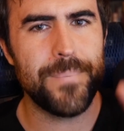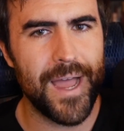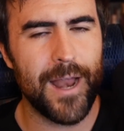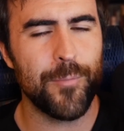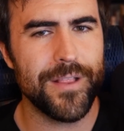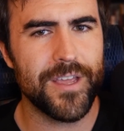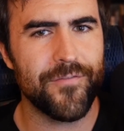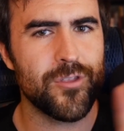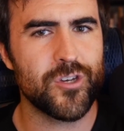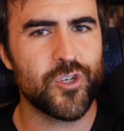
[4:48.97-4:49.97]
But I'm going to be looking
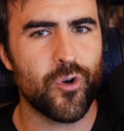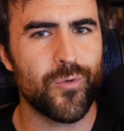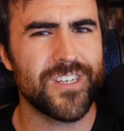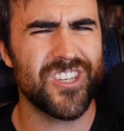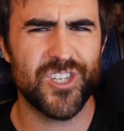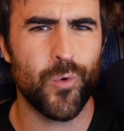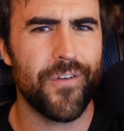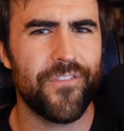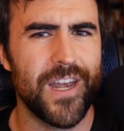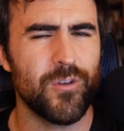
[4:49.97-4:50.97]
for those short ones, the short
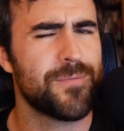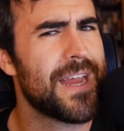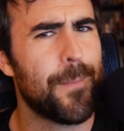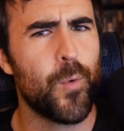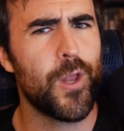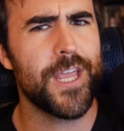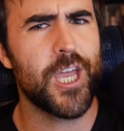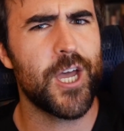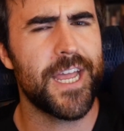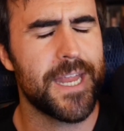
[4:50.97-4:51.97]
and funny ones. Make them really
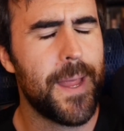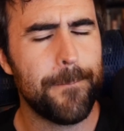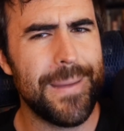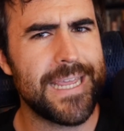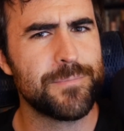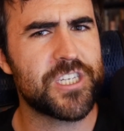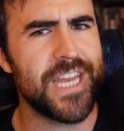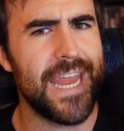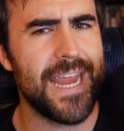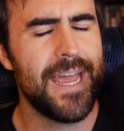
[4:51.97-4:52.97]
good, make them
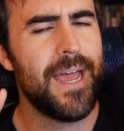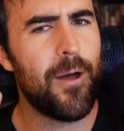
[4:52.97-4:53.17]
sting.